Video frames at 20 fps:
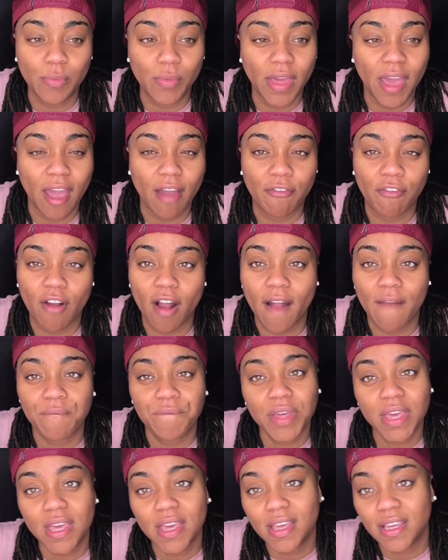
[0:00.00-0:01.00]
We had fried
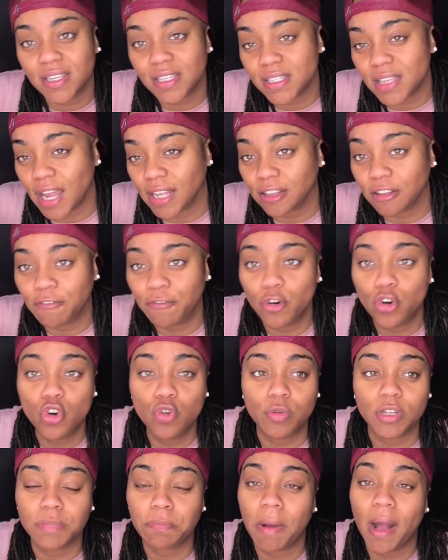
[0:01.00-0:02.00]
fish. Like, the
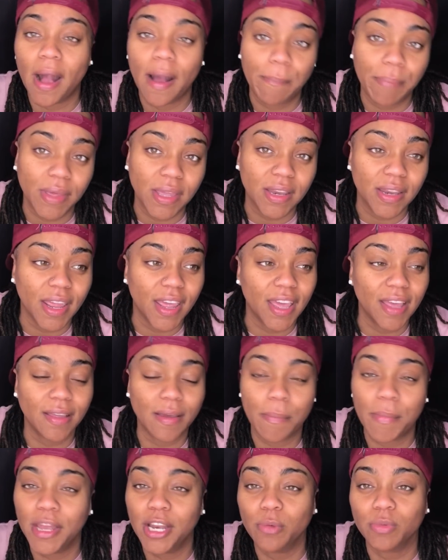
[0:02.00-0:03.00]
food was popping.
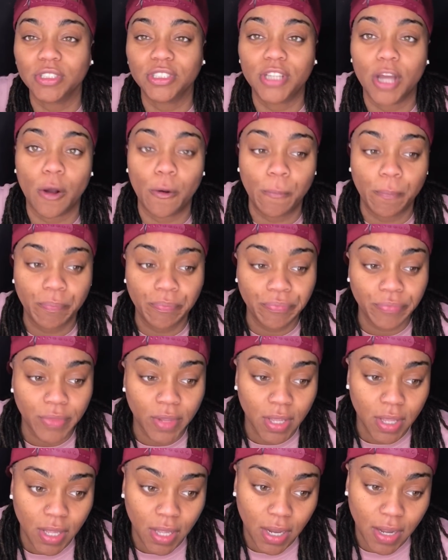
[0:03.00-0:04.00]
I mean, it was dope.
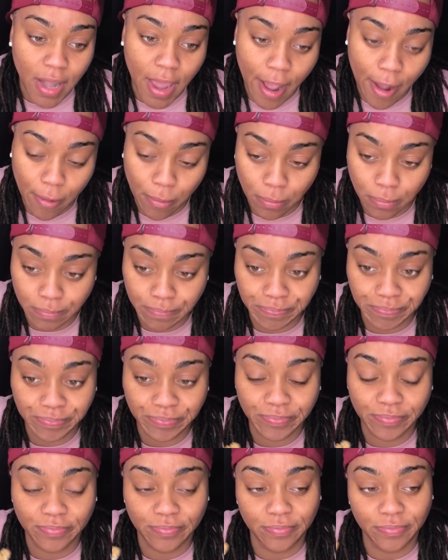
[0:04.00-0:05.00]
Now,
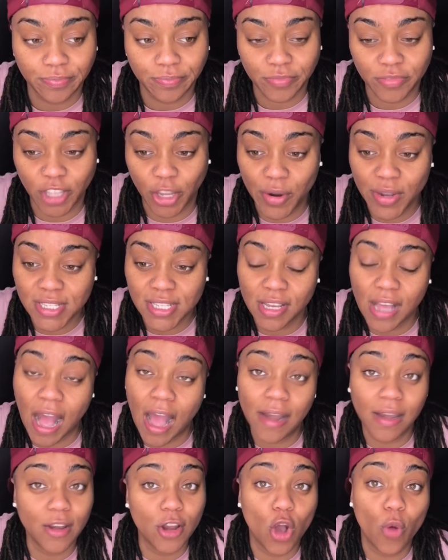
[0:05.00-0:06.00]

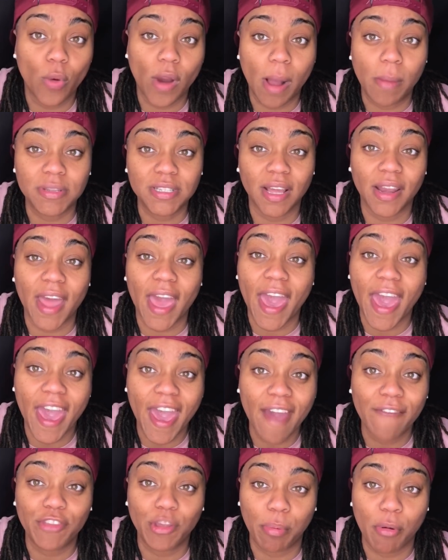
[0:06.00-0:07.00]
I didn't know where I was going to
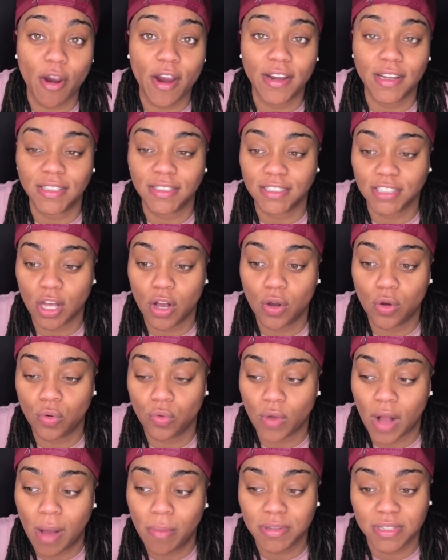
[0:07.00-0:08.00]
have the party.
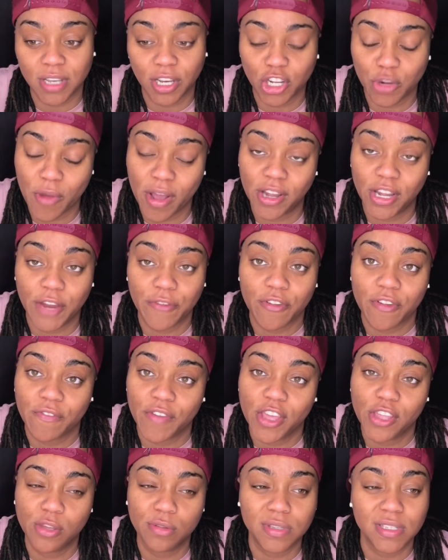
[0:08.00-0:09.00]
So I was looking around different
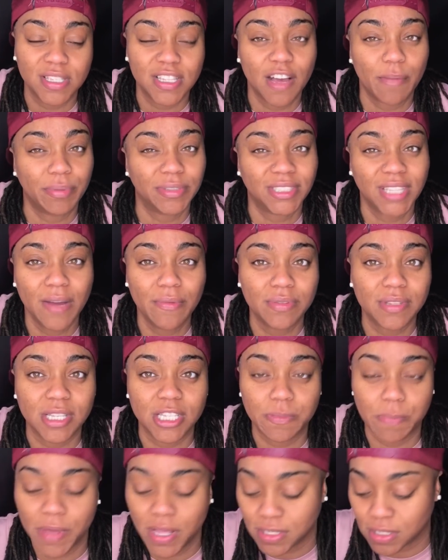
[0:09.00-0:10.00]
venues and stuff, but stuff was
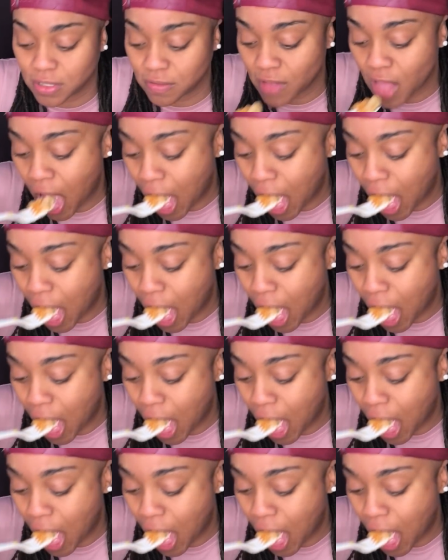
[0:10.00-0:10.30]
expensive.